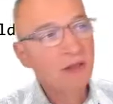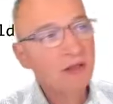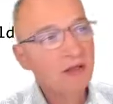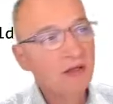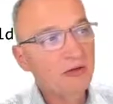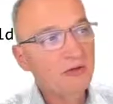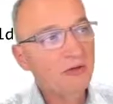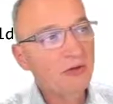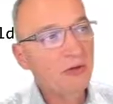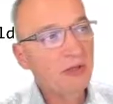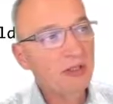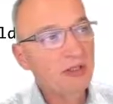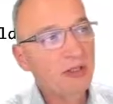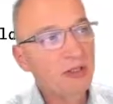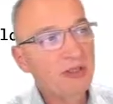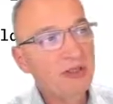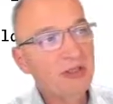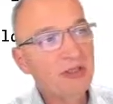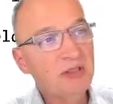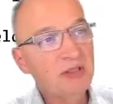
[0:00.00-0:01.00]
Therefore the
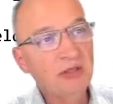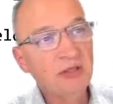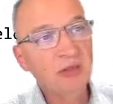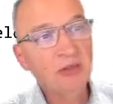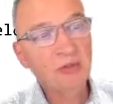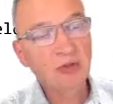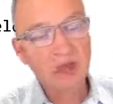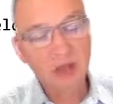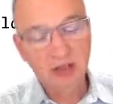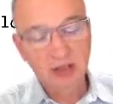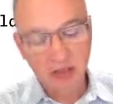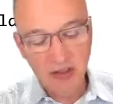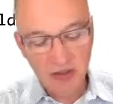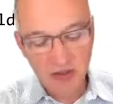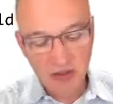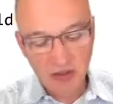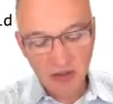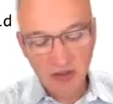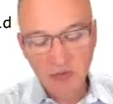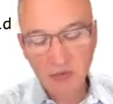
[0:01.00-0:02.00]
bit 31
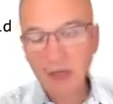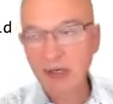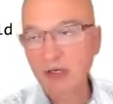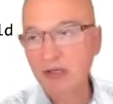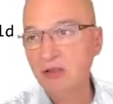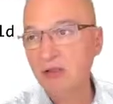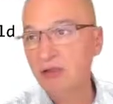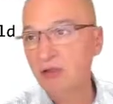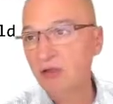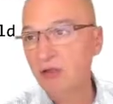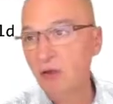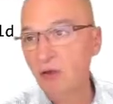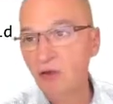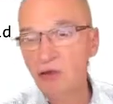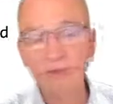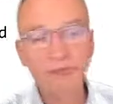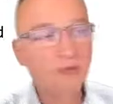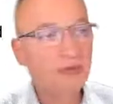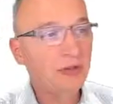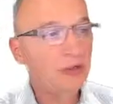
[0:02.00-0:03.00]
is not part of the
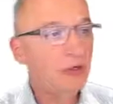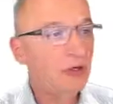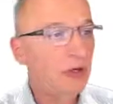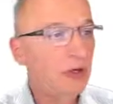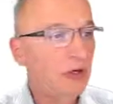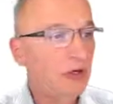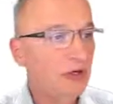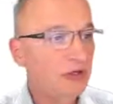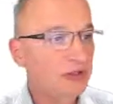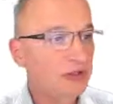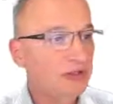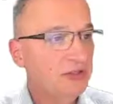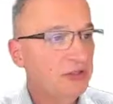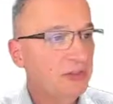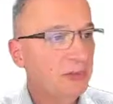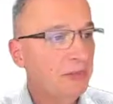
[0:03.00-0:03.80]
code for the cause.